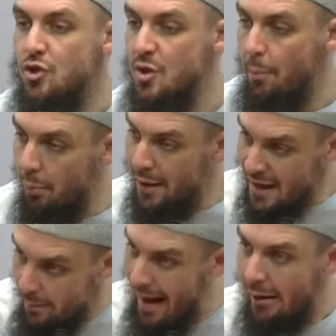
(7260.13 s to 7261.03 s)
to
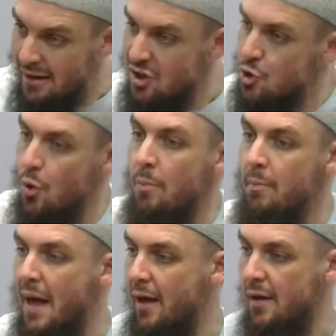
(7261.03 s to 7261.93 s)
bring about in this
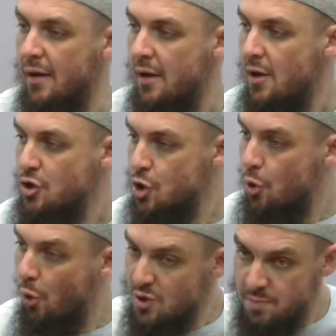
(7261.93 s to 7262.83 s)
ummah to
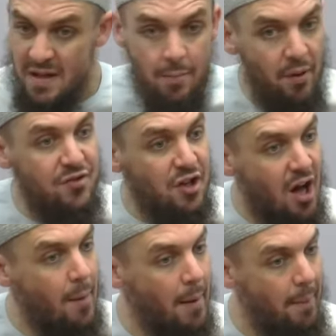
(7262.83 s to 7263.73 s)
cause people to
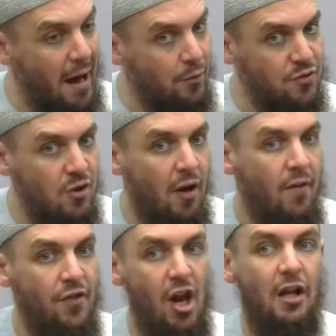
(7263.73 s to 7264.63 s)
come about
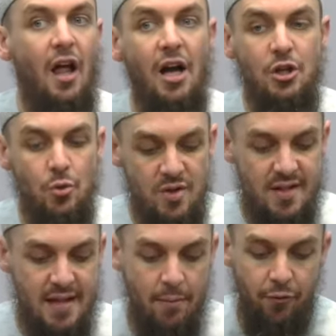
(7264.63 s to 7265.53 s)
that Allah
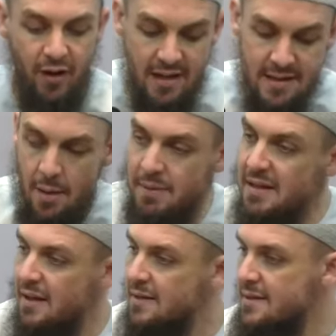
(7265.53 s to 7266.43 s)
uses them for His
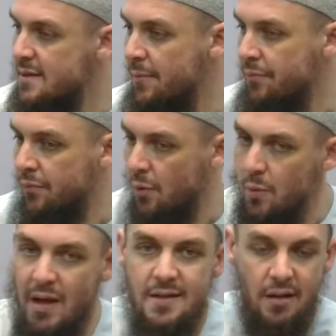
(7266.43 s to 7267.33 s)
obedience.
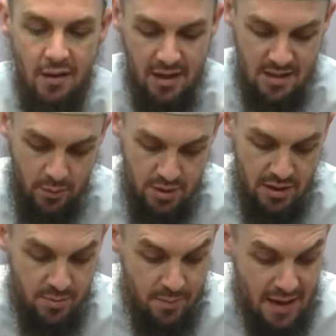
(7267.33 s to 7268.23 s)
We ask Allah Azza wa
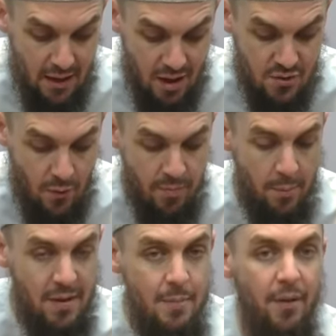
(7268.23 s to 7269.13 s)
Jal to make us from the
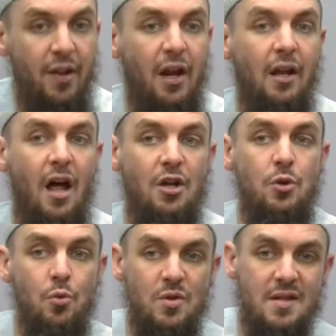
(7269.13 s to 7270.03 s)
people that Allah
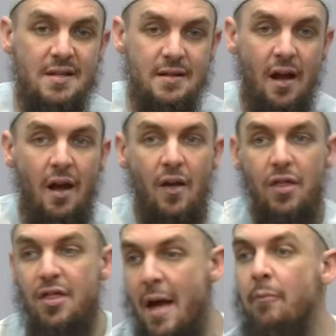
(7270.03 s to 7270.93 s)
uses
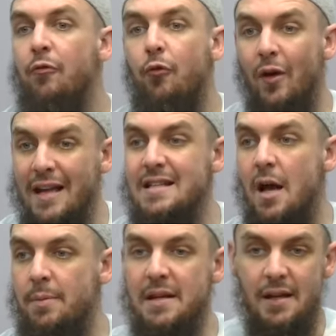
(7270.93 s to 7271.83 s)
them for His
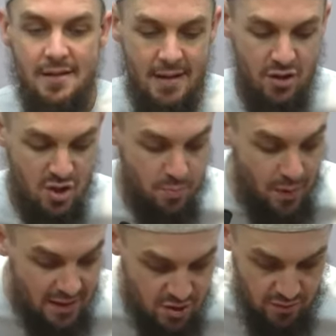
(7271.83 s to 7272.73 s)
obedience and to
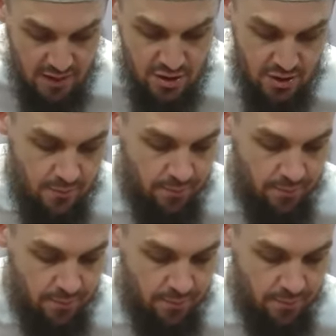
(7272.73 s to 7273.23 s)
spread His religion.